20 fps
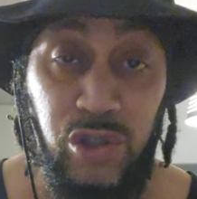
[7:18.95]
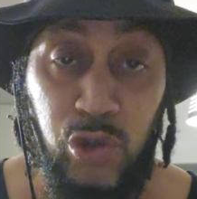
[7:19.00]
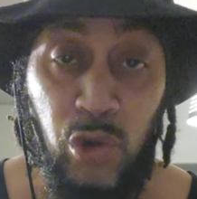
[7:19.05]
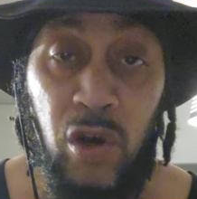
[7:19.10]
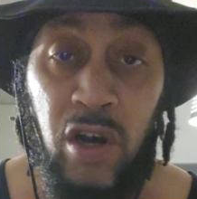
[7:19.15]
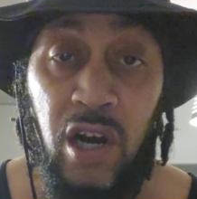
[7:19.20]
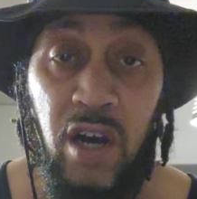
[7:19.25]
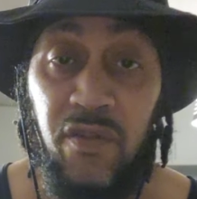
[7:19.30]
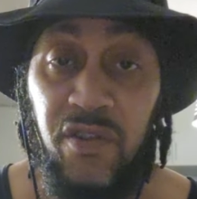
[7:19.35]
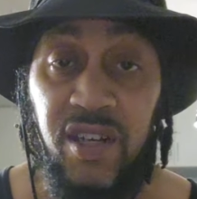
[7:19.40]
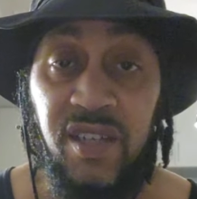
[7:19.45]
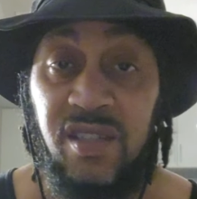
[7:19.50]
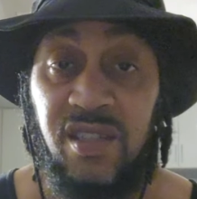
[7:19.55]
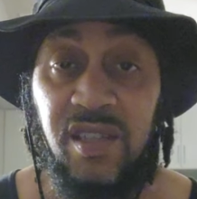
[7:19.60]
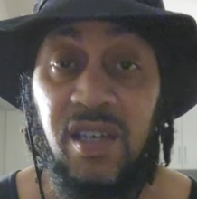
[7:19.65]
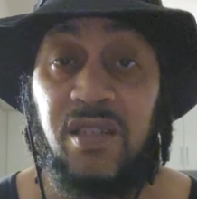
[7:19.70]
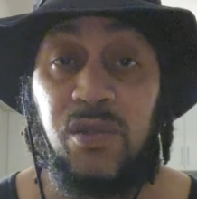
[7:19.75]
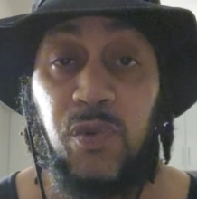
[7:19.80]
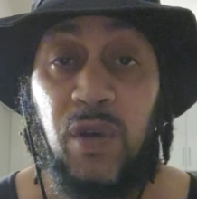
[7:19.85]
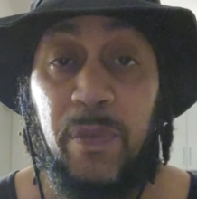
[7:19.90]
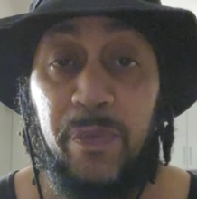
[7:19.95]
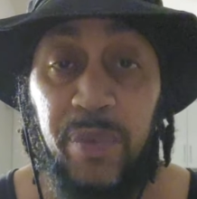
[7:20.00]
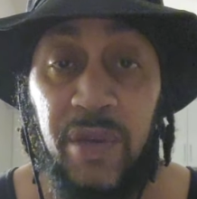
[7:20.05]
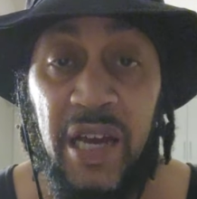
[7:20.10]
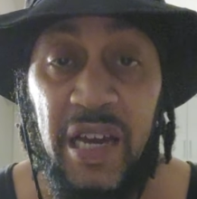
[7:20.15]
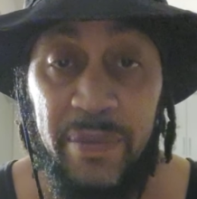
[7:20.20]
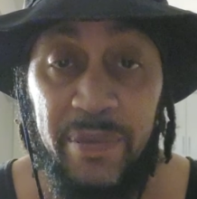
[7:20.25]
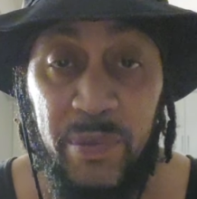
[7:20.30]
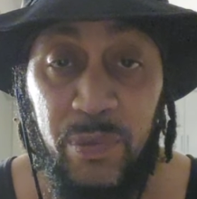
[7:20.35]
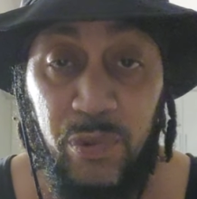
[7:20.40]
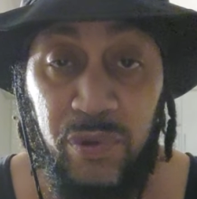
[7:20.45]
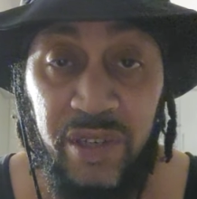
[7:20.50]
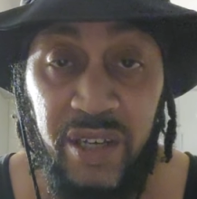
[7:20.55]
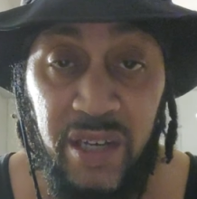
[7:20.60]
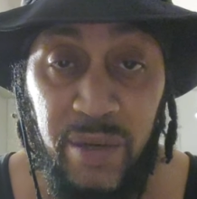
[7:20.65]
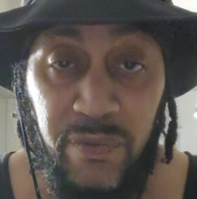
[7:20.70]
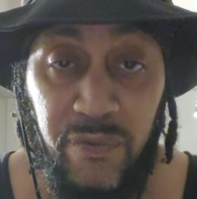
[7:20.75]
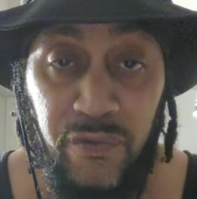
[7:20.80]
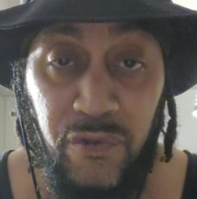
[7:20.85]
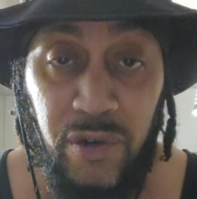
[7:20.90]
story already says where black people
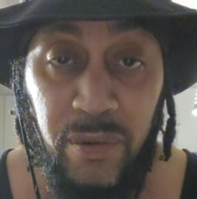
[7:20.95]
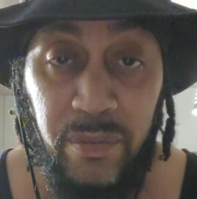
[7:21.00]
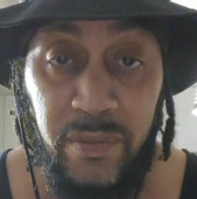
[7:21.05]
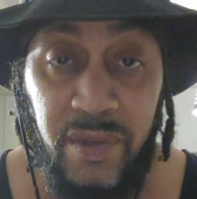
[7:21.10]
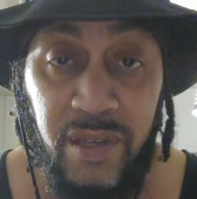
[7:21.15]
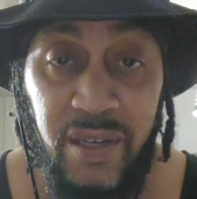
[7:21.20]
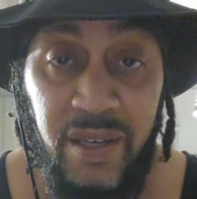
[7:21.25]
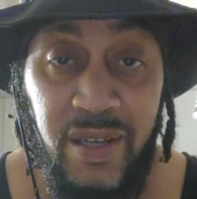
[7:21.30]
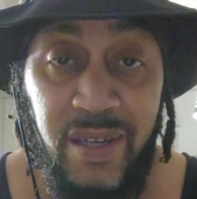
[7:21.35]
came from.